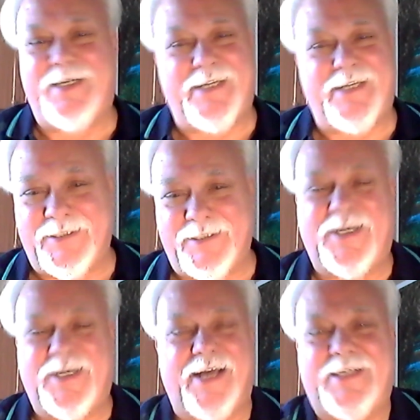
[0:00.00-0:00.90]

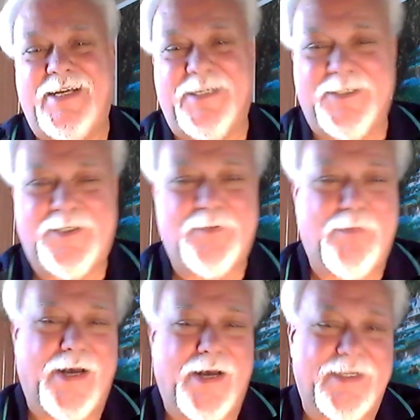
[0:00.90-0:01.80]
didn't. I didn't.
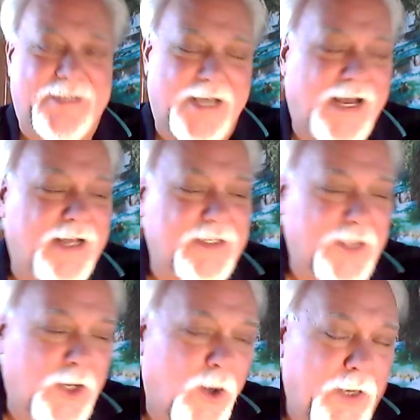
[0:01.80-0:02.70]
But uh,
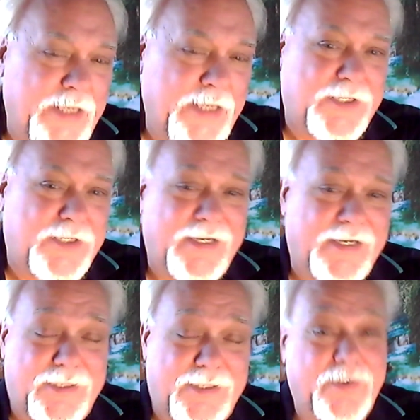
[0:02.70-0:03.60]
you know, he's uh,
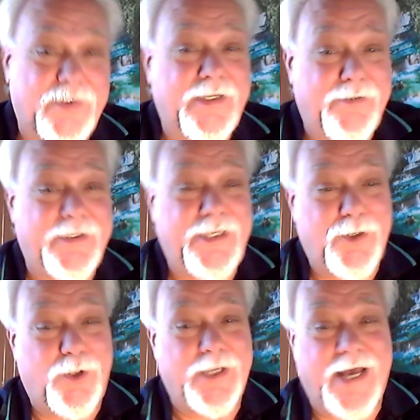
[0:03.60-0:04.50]
he's a really really
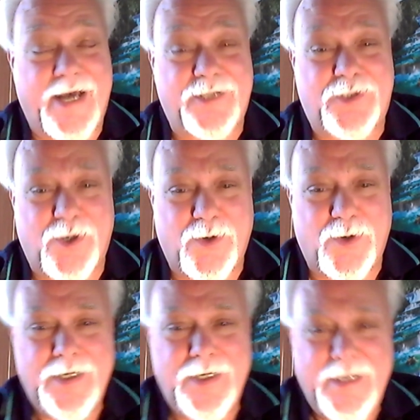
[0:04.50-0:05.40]
old guy,
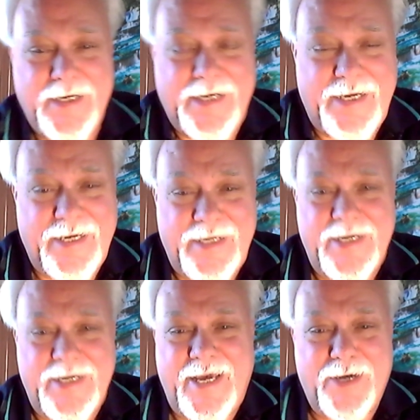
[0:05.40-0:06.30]
so he
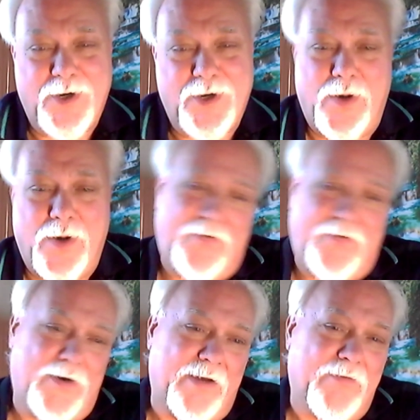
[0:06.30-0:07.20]
he can't go on
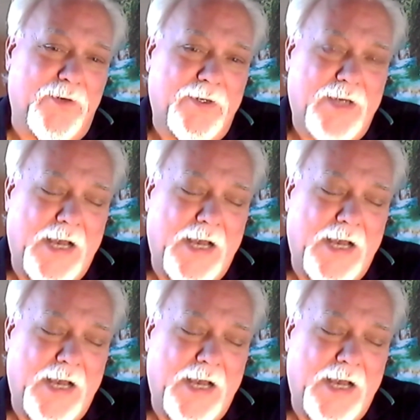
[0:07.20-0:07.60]
forever.